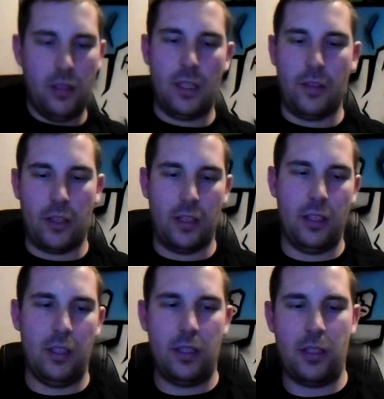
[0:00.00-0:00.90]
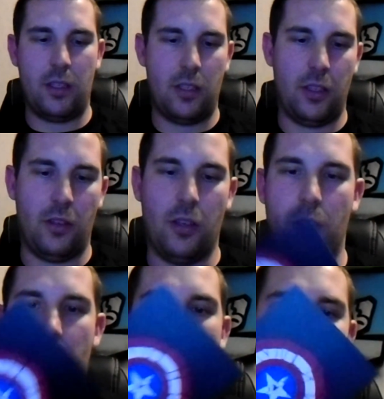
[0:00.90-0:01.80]
So look at this, you've
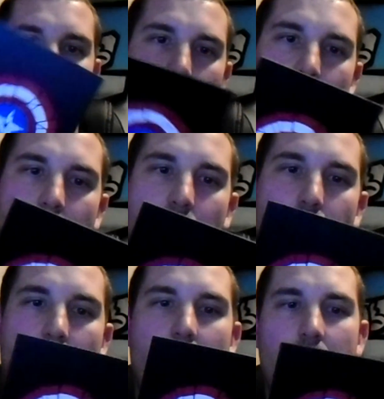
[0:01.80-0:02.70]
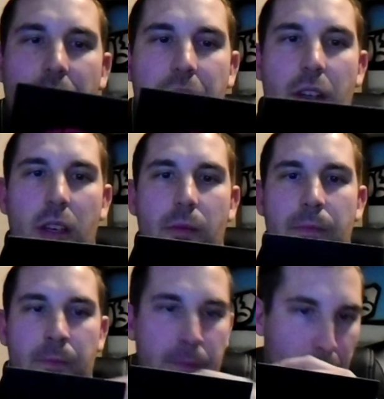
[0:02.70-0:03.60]
got a little card that
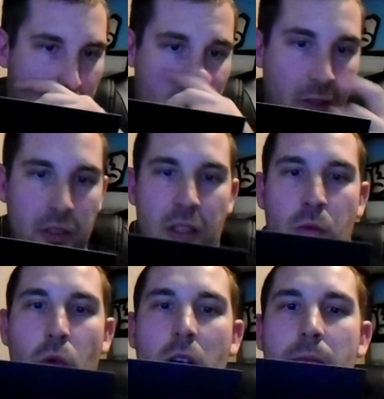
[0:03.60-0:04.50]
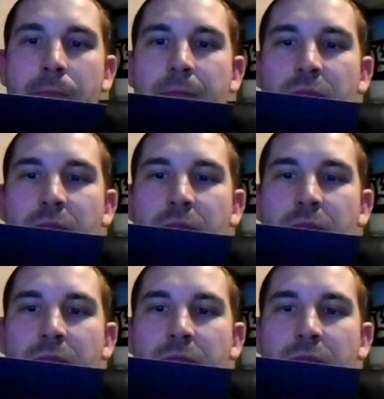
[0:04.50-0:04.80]
tells us what